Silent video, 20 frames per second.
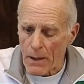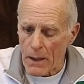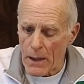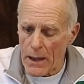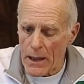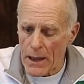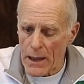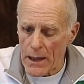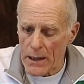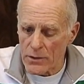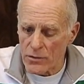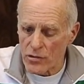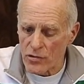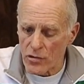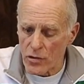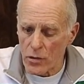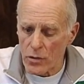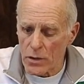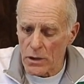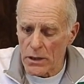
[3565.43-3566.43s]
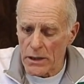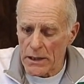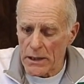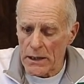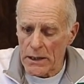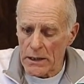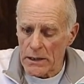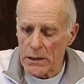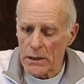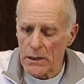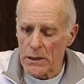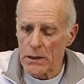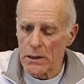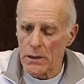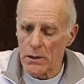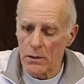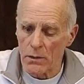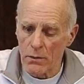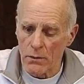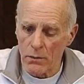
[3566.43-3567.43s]
And certainly
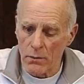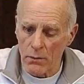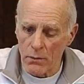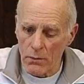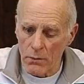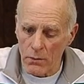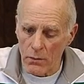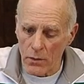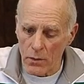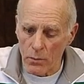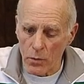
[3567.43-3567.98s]
the